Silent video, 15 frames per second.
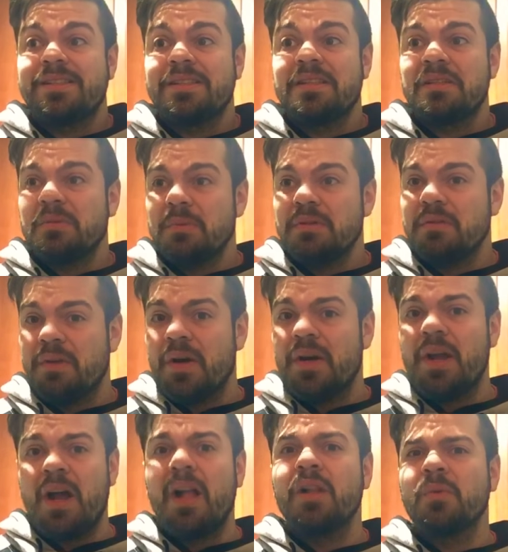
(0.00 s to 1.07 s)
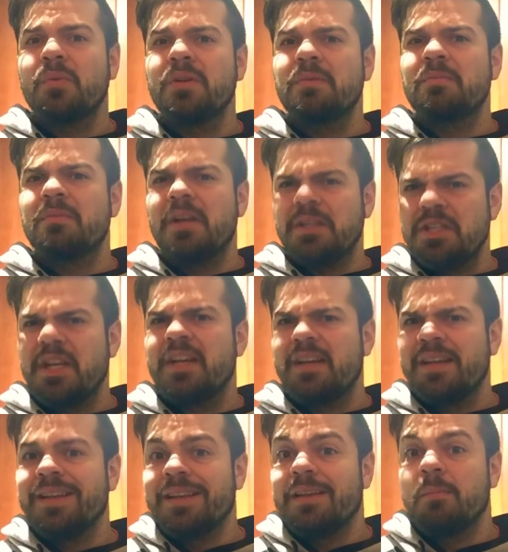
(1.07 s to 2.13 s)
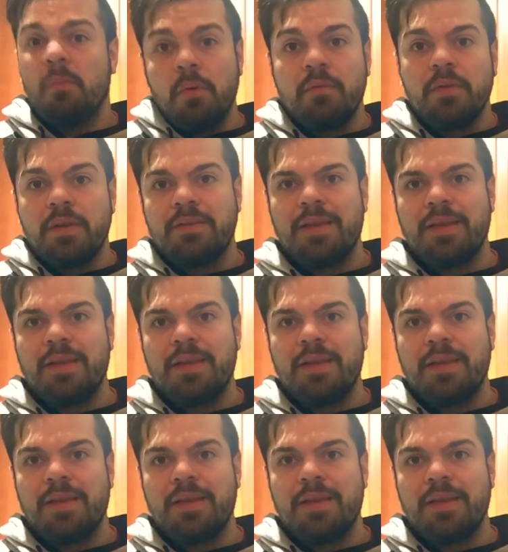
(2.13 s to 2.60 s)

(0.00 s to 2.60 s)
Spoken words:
and this was a very Hollywood agenda-y movie.